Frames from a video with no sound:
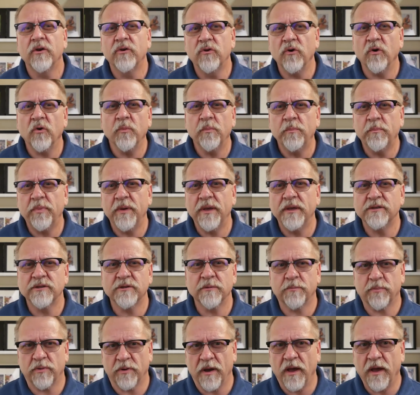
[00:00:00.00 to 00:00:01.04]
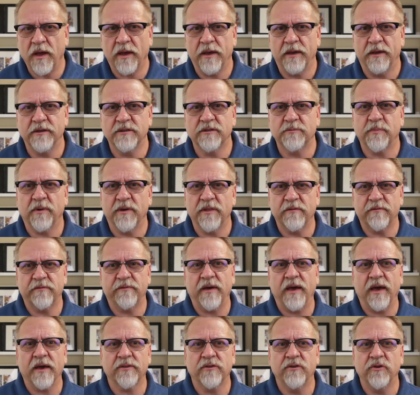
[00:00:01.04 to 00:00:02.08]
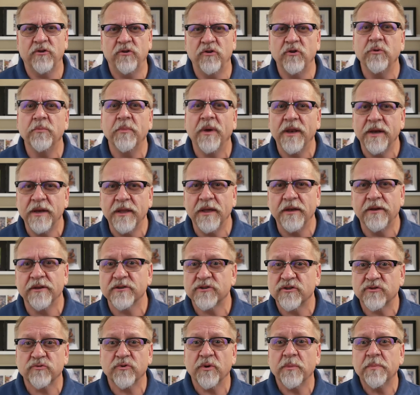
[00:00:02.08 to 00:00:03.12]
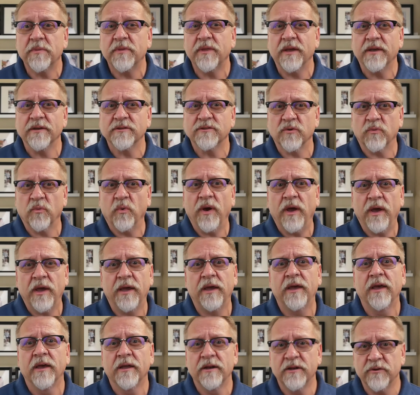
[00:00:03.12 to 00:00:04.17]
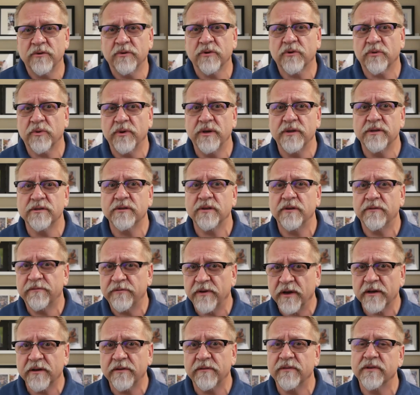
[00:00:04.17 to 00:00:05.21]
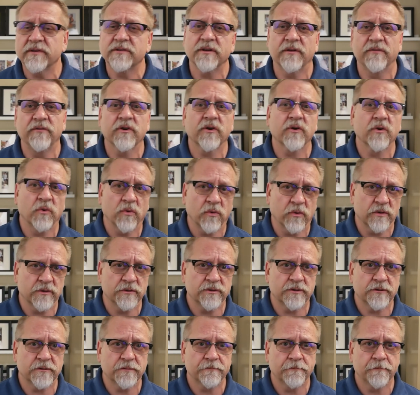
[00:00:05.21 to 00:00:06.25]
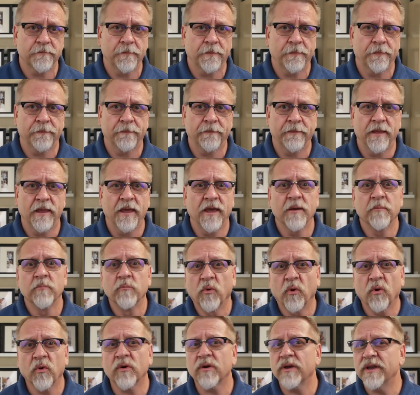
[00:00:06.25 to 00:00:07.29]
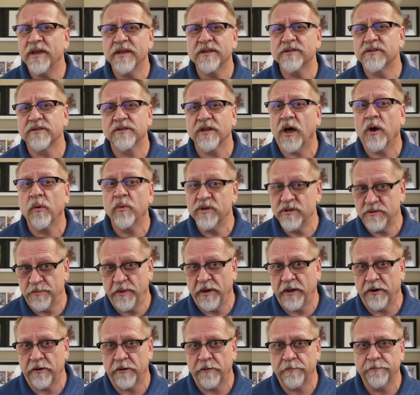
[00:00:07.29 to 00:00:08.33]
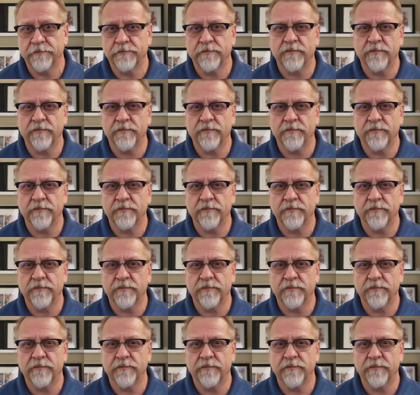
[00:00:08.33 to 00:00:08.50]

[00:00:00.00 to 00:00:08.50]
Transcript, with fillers: Don't be surprised by the fact that you may need to strip things away to increase the effectiveness of your course. More isn't always better.